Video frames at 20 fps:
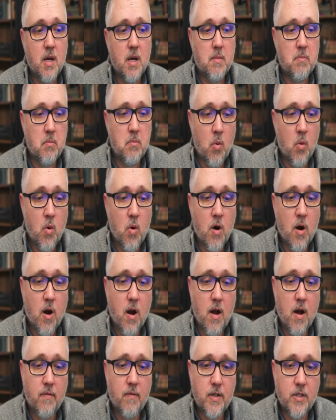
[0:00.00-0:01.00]
more
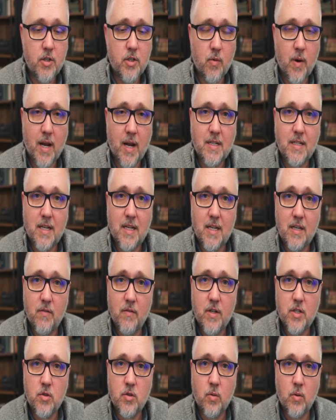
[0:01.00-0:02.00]
of a direct
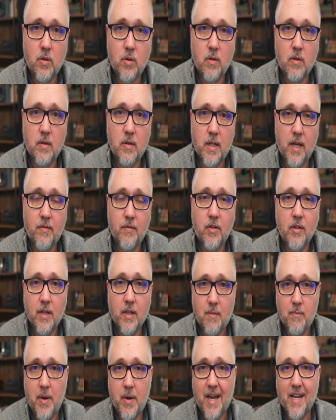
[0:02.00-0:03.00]
individual level
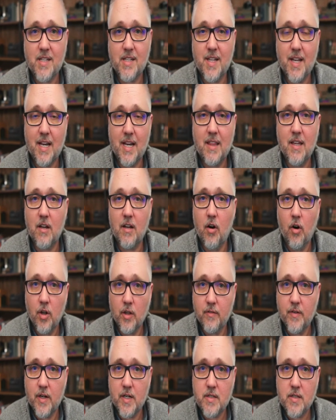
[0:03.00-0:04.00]
impact that I think
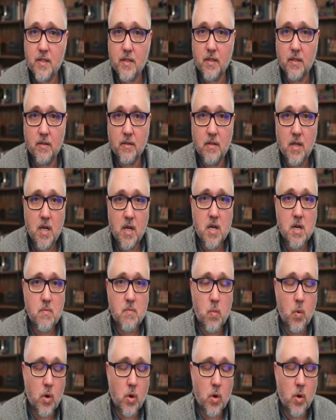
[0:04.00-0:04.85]
all of us can more